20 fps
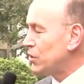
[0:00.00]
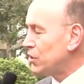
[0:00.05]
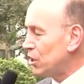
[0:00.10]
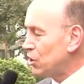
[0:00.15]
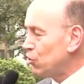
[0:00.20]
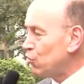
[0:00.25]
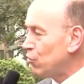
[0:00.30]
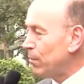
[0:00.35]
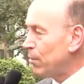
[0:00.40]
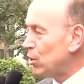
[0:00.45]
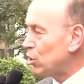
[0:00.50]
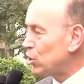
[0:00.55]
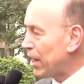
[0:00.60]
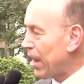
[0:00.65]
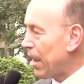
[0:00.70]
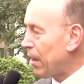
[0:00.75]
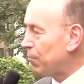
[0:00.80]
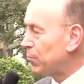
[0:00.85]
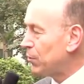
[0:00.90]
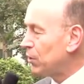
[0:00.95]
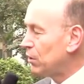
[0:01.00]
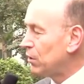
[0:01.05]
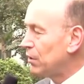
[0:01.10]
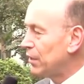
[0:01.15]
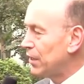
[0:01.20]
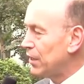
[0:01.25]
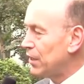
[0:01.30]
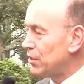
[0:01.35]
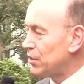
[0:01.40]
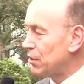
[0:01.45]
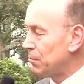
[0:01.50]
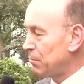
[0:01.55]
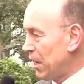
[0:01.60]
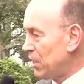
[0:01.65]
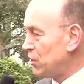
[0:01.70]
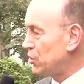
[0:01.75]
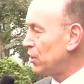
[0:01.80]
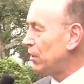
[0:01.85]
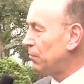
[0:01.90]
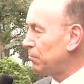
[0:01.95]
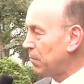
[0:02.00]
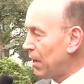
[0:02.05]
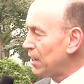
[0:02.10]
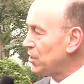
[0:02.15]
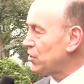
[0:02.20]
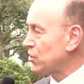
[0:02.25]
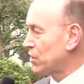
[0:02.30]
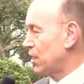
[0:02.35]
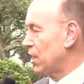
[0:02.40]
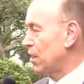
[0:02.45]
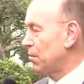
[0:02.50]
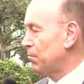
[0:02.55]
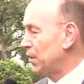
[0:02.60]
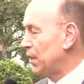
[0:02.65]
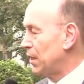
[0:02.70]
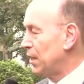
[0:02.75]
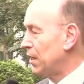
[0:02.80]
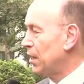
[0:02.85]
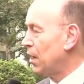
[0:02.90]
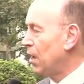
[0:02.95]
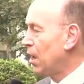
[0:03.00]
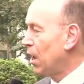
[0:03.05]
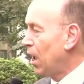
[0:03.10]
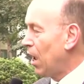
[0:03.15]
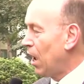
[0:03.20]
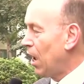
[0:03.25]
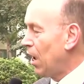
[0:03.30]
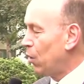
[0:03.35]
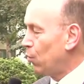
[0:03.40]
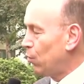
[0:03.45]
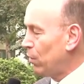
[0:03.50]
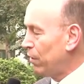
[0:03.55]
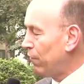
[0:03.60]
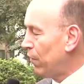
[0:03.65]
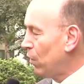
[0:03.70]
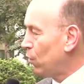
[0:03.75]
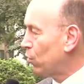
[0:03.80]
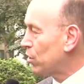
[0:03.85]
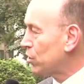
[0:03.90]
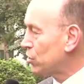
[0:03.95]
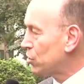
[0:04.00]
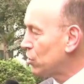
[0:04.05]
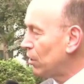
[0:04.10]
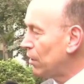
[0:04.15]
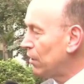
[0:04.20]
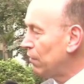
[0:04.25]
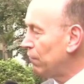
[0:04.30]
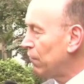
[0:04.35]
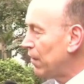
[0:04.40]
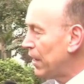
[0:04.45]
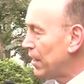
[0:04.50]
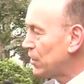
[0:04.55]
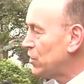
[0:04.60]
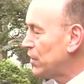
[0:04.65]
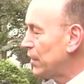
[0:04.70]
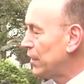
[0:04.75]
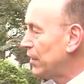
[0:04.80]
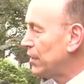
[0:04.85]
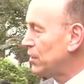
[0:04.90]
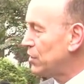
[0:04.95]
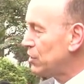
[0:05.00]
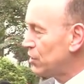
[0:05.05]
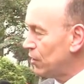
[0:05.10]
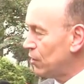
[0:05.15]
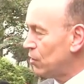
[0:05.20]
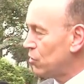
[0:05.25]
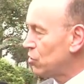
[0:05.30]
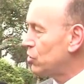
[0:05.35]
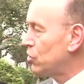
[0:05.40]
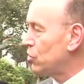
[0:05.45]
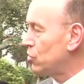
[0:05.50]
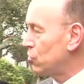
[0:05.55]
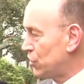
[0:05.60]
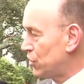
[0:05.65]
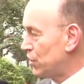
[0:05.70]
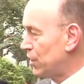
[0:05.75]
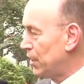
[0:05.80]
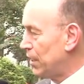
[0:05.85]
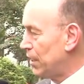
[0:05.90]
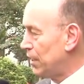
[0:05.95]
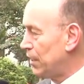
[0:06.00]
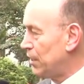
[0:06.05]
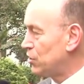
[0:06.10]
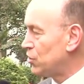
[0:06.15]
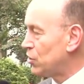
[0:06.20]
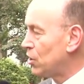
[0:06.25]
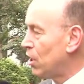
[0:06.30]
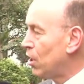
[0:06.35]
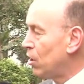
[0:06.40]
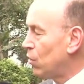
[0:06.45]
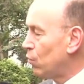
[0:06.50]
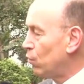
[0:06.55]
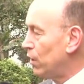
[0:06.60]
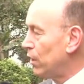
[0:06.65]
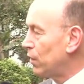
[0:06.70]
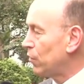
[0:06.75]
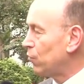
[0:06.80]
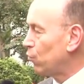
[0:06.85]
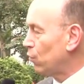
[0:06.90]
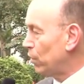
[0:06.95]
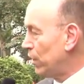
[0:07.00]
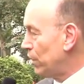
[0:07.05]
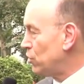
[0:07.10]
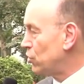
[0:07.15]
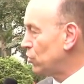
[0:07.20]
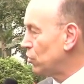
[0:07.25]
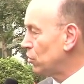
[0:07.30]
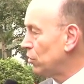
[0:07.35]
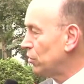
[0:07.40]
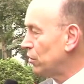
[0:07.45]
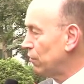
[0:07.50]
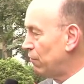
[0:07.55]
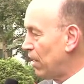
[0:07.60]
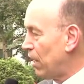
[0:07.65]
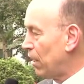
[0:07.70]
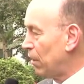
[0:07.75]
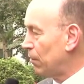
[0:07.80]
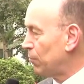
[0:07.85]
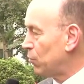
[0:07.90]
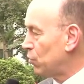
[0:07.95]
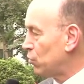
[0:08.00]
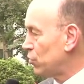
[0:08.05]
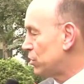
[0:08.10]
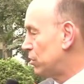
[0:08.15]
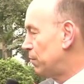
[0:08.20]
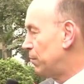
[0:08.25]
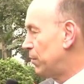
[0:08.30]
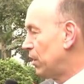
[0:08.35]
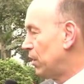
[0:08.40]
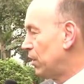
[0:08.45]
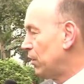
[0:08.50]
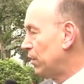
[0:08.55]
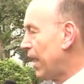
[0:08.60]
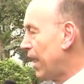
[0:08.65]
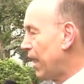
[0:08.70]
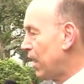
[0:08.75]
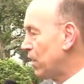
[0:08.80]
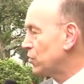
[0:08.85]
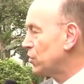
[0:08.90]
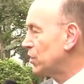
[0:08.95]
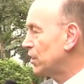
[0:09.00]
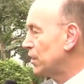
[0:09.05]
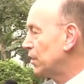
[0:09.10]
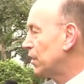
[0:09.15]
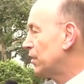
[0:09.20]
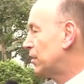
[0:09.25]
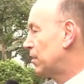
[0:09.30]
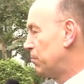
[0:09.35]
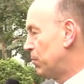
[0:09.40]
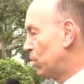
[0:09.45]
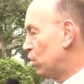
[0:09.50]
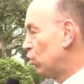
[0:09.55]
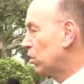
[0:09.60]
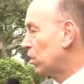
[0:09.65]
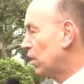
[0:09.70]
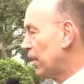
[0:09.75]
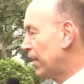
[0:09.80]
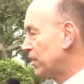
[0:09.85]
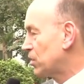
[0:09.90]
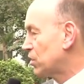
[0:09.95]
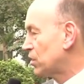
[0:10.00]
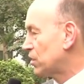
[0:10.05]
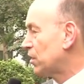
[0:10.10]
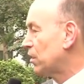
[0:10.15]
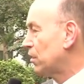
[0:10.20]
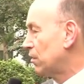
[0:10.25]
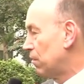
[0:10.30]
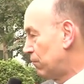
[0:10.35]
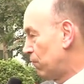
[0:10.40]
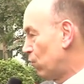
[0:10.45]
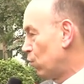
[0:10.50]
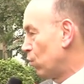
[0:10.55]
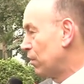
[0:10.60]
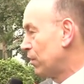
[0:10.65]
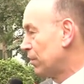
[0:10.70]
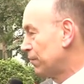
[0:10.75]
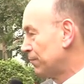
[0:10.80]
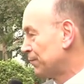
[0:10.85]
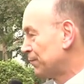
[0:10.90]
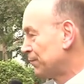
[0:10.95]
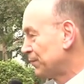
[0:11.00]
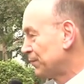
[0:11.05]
Central Bridge Capital is a Beijing-based company. We focus on investing in Tier 2 cities with regional developers to build housing that the middle class can afford.